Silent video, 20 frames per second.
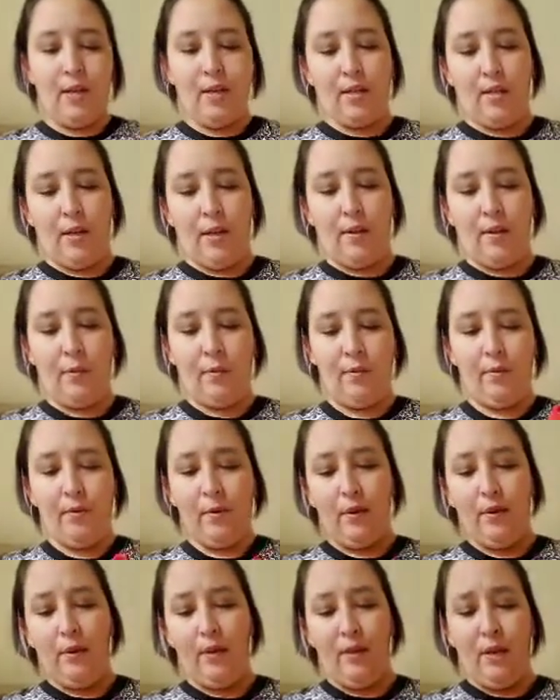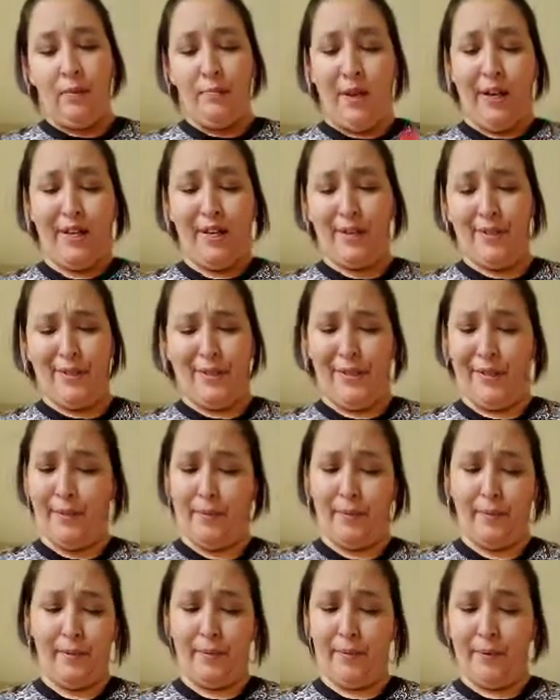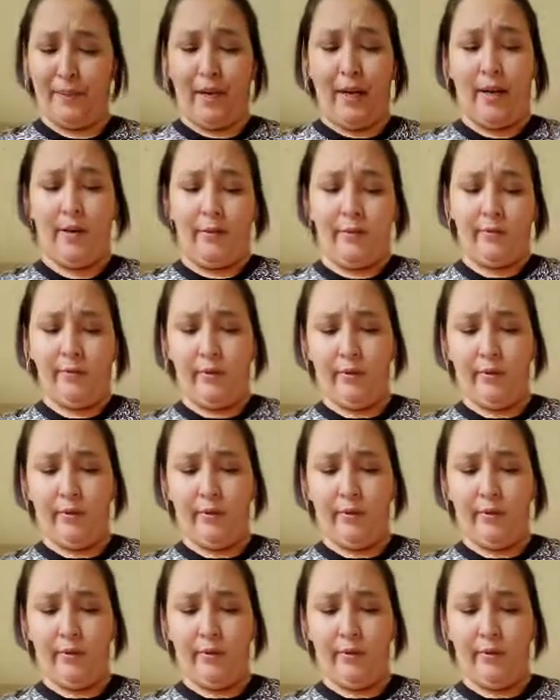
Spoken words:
so, and my kids will eat it with or without.